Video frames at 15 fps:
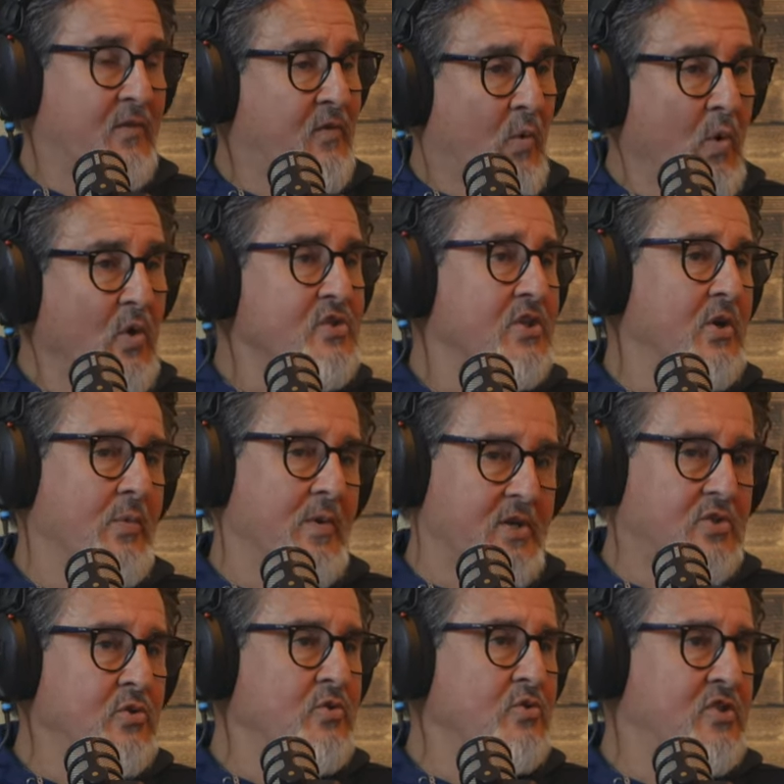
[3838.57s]
Of course, you're going to run
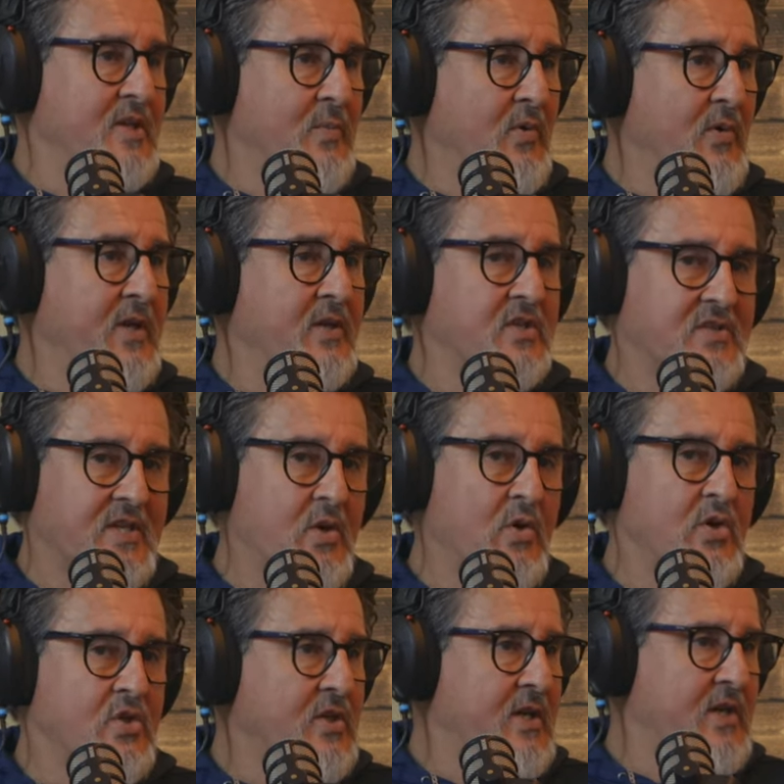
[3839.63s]
a two seamer in because they know you're